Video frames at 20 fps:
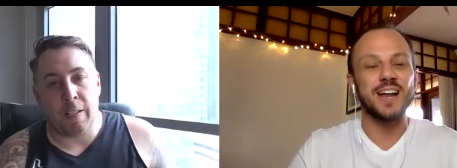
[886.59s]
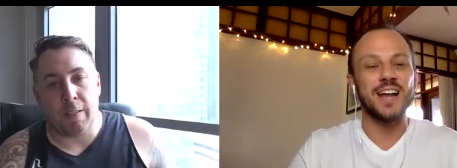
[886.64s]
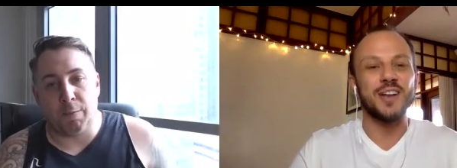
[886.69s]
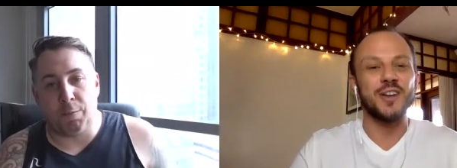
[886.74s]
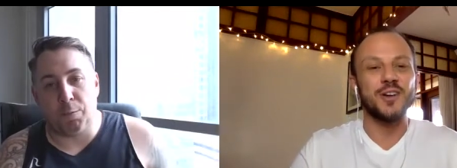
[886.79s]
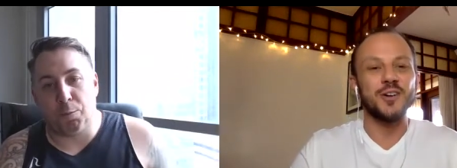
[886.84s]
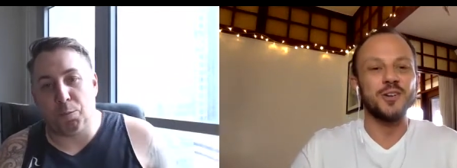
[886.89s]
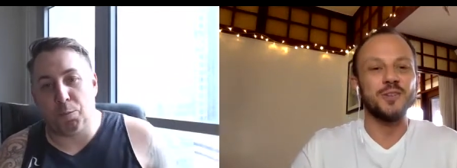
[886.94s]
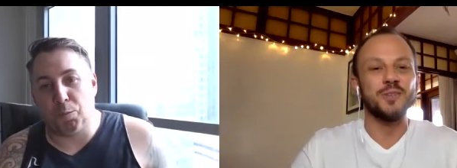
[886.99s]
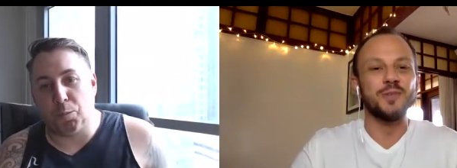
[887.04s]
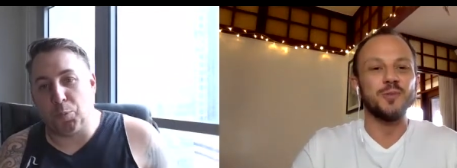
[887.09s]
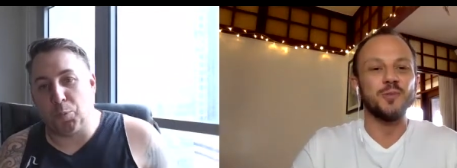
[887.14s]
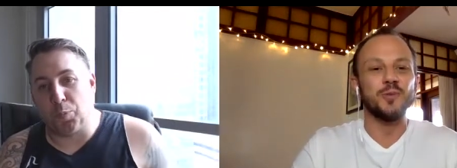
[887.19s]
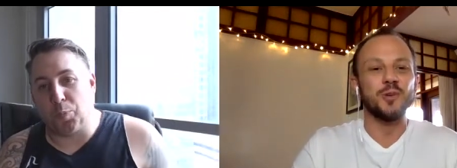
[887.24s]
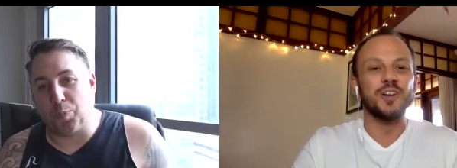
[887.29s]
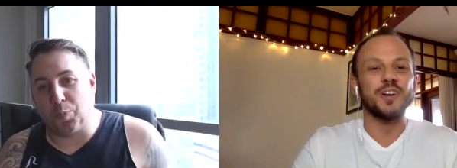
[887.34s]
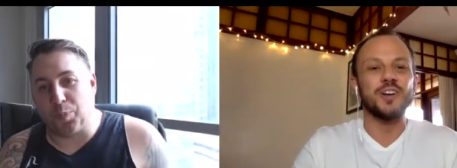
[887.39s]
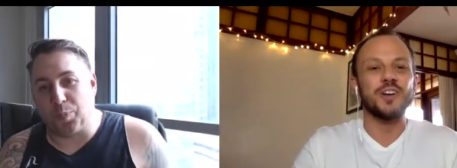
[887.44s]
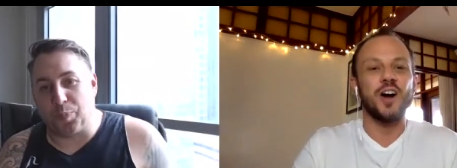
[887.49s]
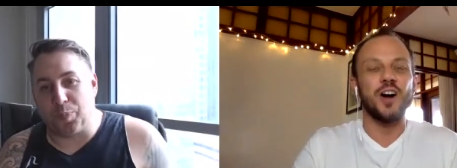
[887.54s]
Speaker 1: I know you've been
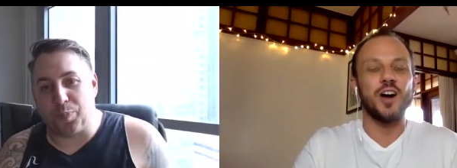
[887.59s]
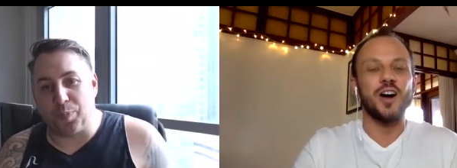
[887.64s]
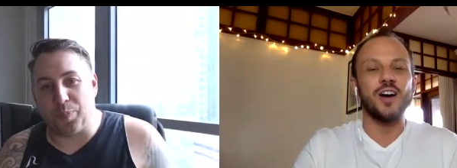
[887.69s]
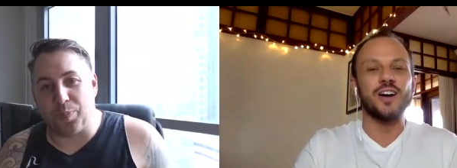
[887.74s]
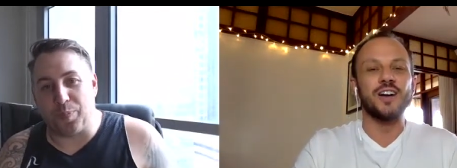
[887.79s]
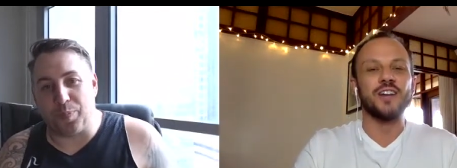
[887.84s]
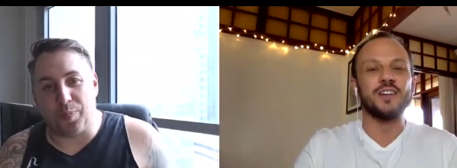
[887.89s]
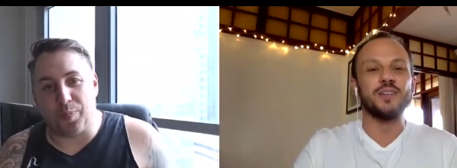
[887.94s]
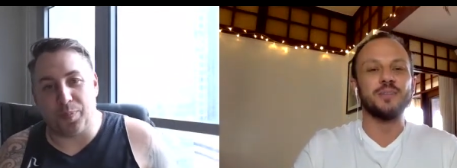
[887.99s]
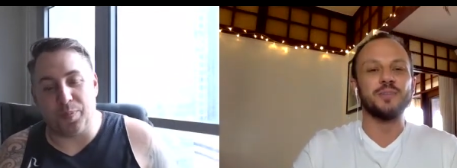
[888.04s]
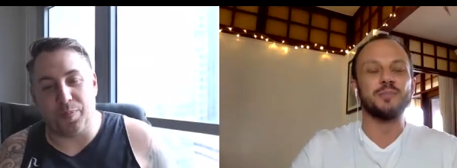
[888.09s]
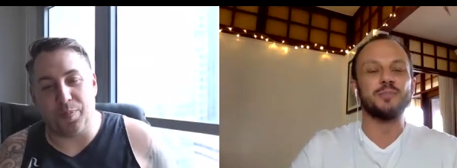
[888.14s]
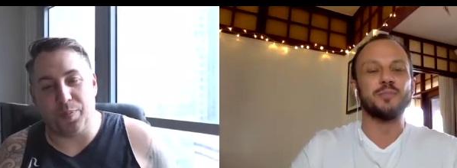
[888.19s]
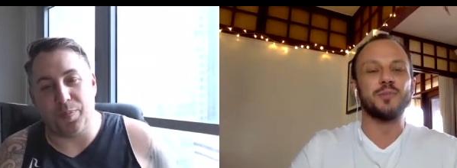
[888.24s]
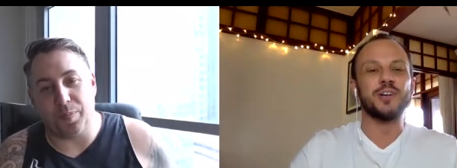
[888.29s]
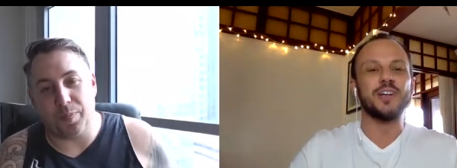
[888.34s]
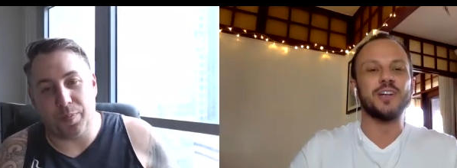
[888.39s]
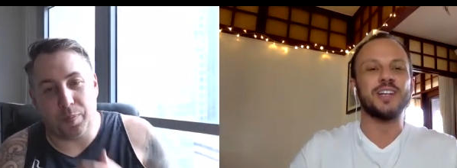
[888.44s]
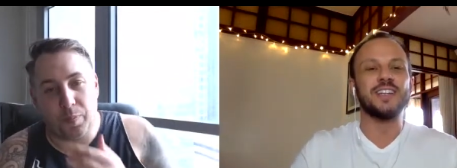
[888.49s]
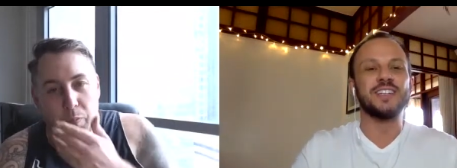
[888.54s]
working hard and you've been
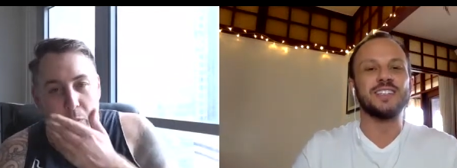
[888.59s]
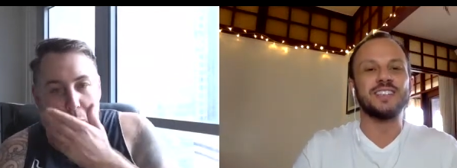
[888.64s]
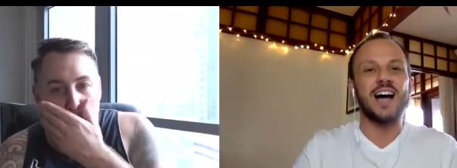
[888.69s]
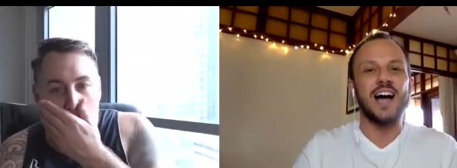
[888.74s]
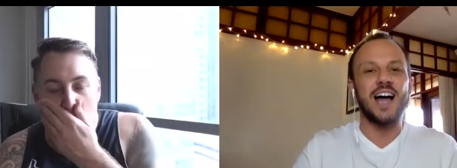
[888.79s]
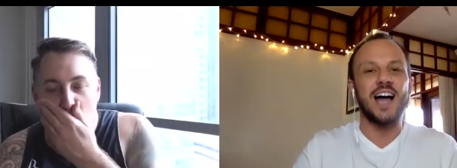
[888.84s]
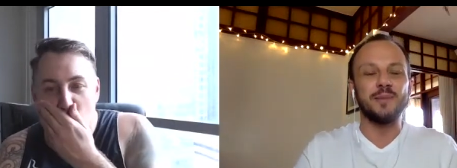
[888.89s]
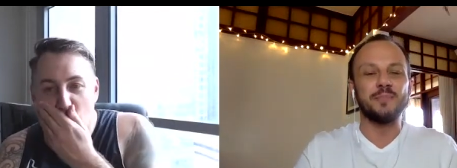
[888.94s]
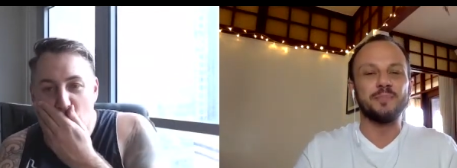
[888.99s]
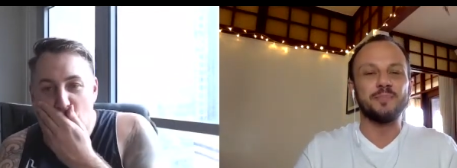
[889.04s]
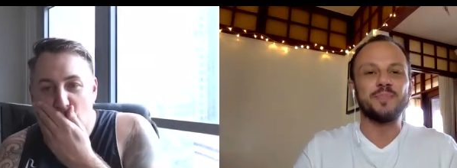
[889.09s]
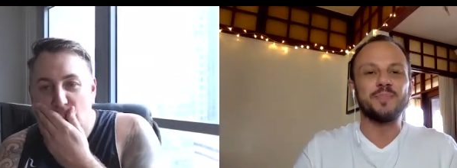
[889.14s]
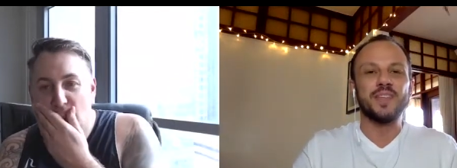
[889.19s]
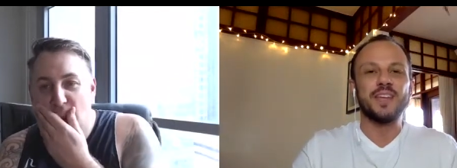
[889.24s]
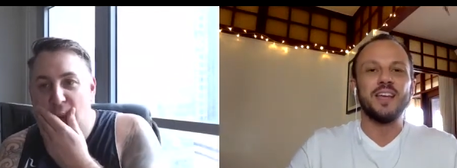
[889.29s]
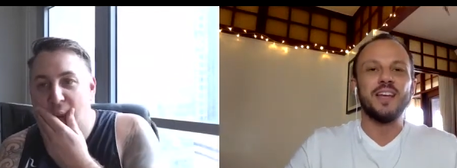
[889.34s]
putting in the time